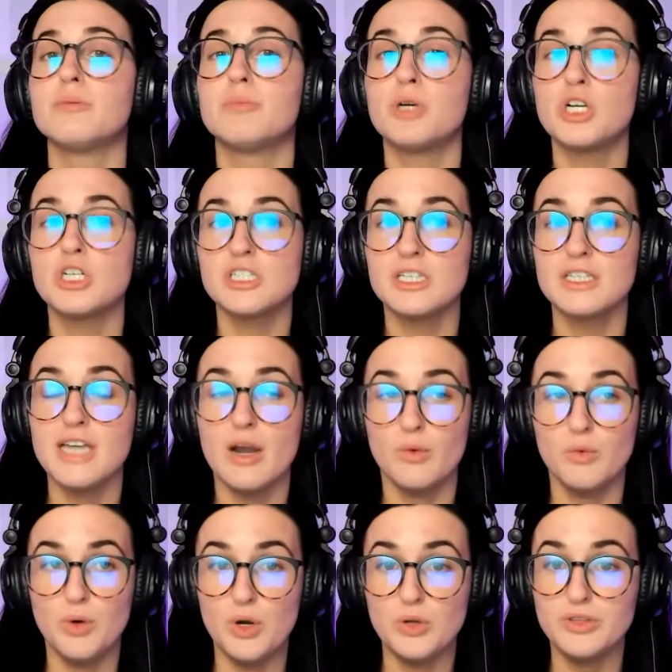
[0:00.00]
the person
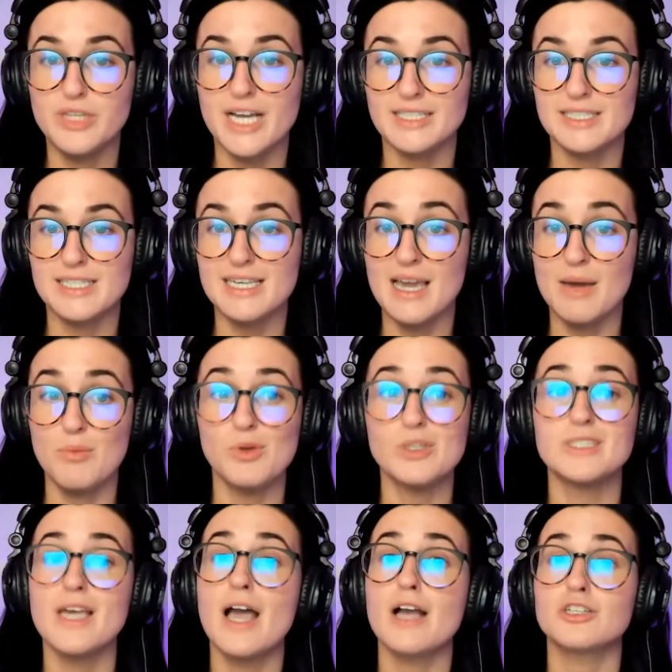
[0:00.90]
that wrote that DM,
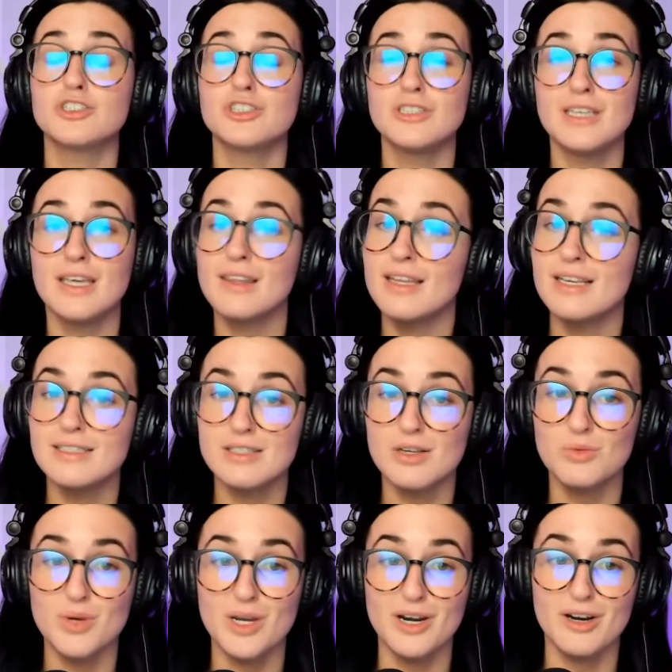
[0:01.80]
was actually
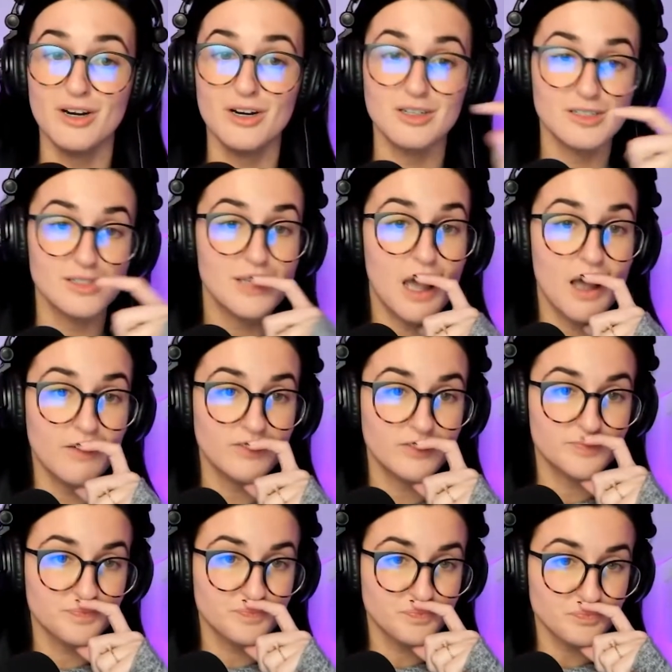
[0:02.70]
Lisa Rinna herself.